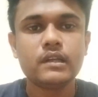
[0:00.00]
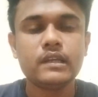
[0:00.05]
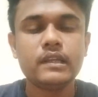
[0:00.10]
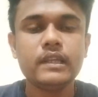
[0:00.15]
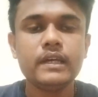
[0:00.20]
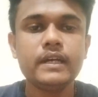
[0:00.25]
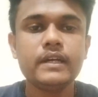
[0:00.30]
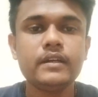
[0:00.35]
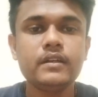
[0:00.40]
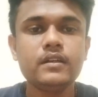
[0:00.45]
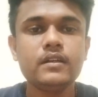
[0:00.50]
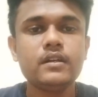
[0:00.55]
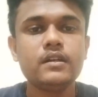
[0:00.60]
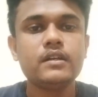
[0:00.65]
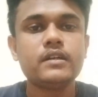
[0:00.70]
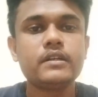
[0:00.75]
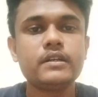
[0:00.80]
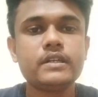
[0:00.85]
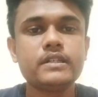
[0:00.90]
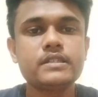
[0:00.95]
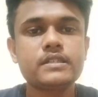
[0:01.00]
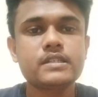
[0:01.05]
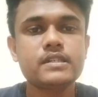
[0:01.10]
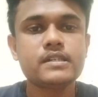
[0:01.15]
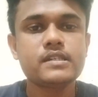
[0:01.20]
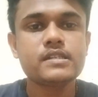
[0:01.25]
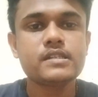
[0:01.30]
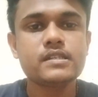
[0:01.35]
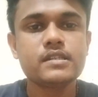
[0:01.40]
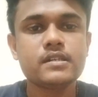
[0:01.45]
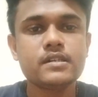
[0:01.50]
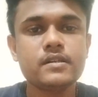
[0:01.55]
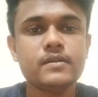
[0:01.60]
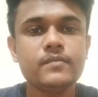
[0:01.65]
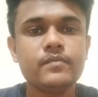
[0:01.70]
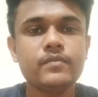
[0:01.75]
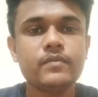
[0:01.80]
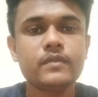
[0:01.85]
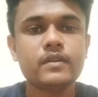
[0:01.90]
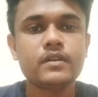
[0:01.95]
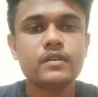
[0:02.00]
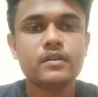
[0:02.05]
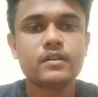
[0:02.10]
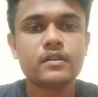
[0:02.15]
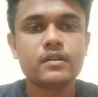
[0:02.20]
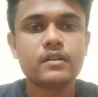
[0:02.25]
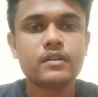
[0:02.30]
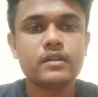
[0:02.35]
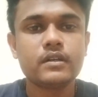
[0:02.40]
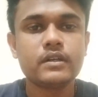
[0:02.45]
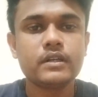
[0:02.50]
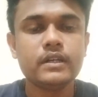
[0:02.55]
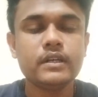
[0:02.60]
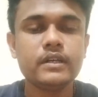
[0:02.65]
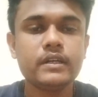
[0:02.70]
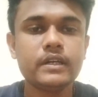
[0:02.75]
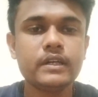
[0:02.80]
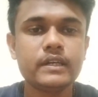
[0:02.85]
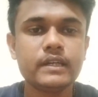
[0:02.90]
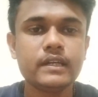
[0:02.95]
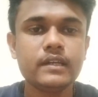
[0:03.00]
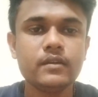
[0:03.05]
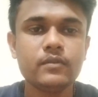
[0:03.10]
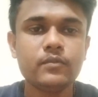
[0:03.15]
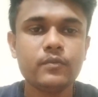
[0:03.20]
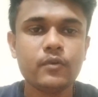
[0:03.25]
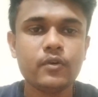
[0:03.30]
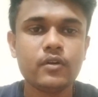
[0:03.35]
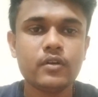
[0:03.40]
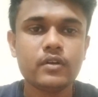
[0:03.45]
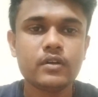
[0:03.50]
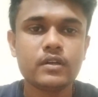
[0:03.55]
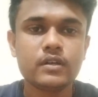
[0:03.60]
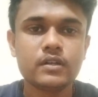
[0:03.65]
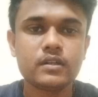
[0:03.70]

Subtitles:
Let discuss the in detail for